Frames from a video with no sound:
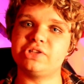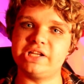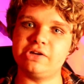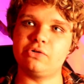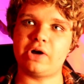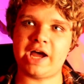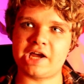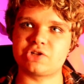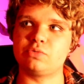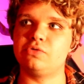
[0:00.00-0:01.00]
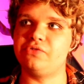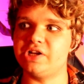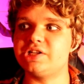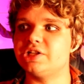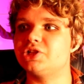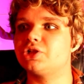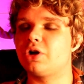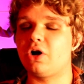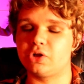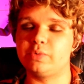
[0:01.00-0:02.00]
deal, actual vintage
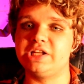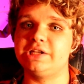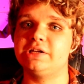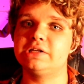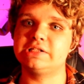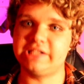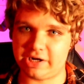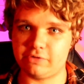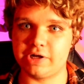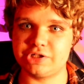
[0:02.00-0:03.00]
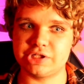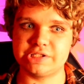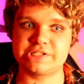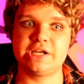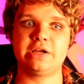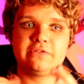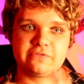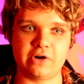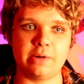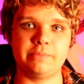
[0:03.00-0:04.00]
Halloween decorations
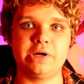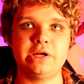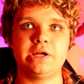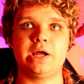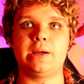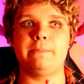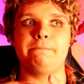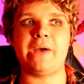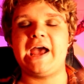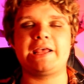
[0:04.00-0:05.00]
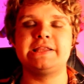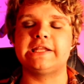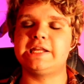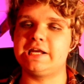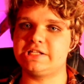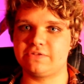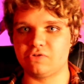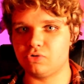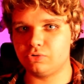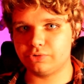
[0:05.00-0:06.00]
from back in the days of
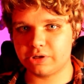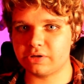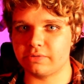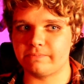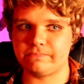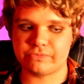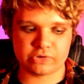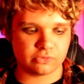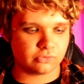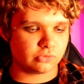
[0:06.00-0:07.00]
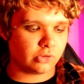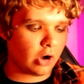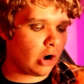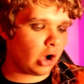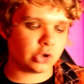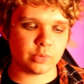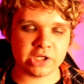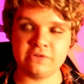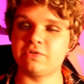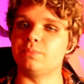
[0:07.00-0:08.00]
old.
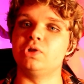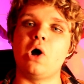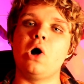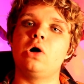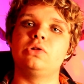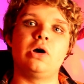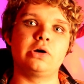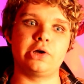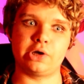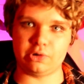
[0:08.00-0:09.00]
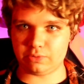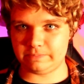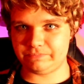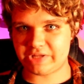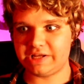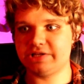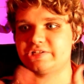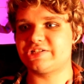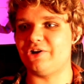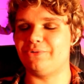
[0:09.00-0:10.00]
Halloween from long, long ago.
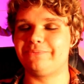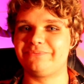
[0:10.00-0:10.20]
So,